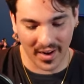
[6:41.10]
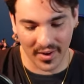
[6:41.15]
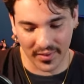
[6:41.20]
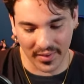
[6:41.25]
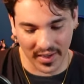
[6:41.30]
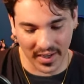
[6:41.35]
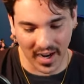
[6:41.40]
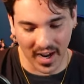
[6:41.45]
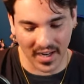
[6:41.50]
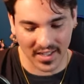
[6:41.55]
I don't
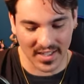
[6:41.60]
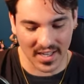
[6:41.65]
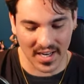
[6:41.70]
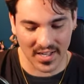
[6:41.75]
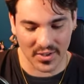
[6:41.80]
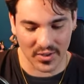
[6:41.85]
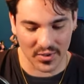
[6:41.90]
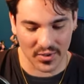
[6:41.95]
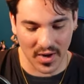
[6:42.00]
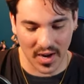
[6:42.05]
think, actually, I
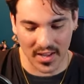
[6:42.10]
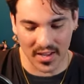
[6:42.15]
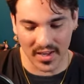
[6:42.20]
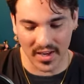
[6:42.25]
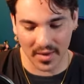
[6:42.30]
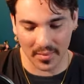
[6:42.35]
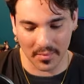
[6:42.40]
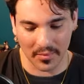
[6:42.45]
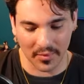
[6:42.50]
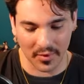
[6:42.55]
should try the
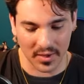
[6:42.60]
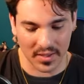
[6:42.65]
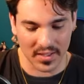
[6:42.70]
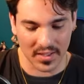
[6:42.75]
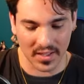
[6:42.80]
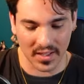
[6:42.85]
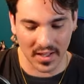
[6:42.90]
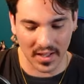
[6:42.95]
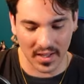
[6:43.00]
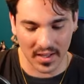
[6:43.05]
deck before I
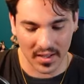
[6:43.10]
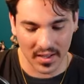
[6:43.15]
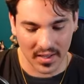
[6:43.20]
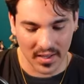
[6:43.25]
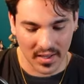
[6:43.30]
say that.